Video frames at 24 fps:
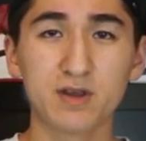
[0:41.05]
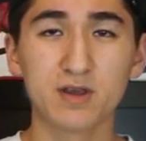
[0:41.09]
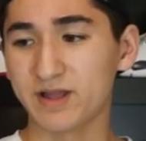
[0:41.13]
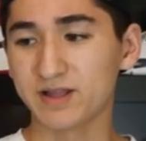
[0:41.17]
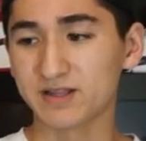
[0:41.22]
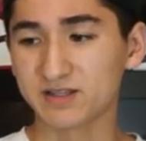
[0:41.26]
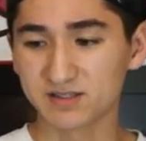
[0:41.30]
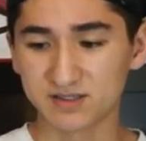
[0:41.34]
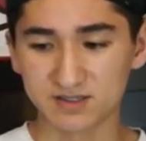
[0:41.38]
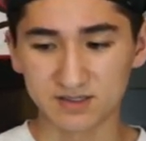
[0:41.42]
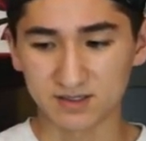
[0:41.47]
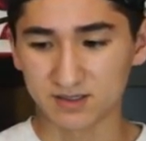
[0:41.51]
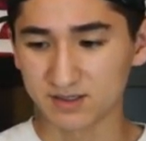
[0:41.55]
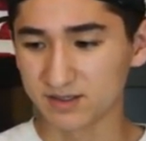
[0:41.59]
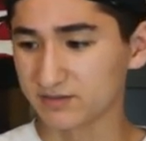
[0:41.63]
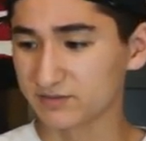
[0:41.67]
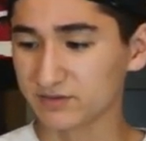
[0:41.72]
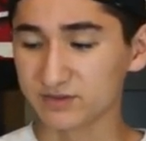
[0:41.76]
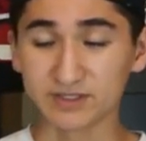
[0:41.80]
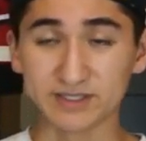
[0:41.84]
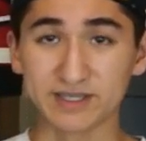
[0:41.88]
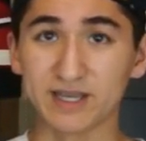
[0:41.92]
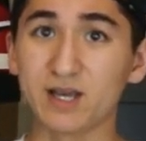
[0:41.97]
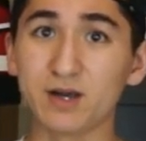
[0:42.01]
That's
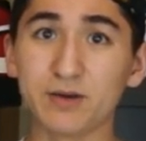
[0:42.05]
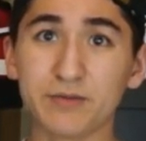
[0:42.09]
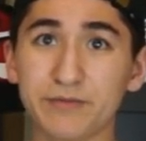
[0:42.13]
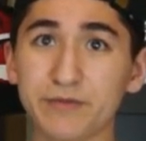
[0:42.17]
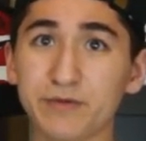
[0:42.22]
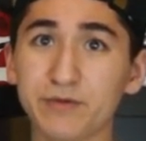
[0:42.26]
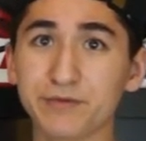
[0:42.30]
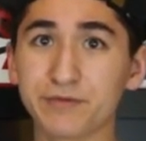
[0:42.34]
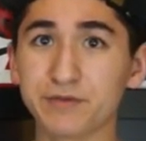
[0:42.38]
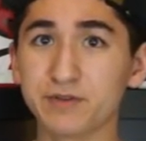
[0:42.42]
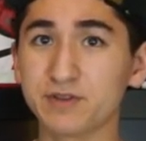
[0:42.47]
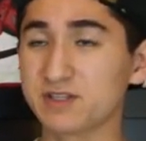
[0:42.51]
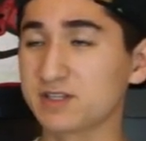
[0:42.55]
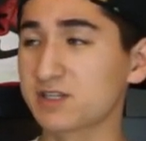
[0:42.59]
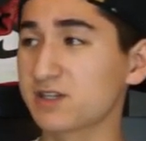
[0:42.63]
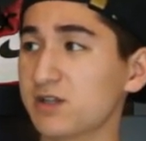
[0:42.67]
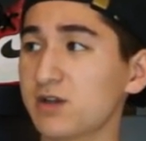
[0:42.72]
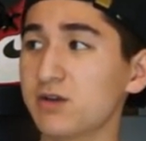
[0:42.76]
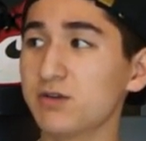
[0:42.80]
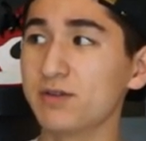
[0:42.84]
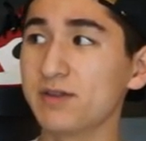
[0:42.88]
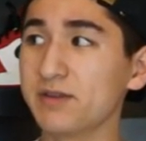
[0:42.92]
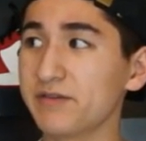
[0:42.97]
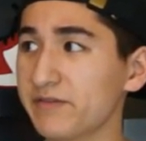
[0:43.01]
really helpful for this
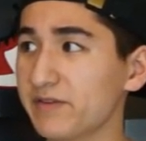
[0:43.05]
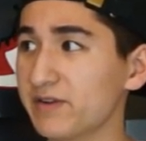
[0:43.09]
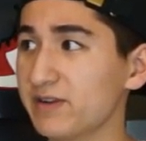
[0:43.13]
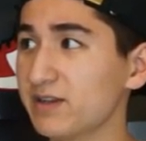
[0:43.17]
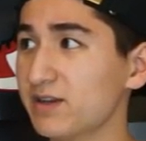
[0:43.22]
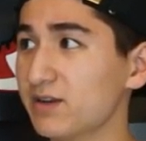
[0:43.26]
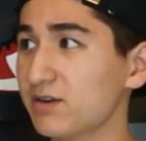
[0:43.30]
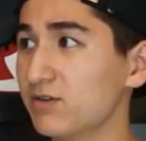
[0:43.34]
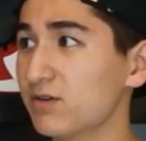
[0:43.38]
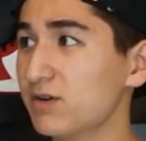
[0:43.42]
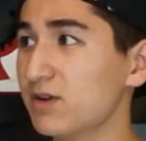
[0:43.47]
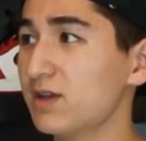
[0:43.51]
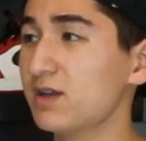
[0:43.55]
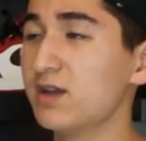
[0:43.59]
clothing video.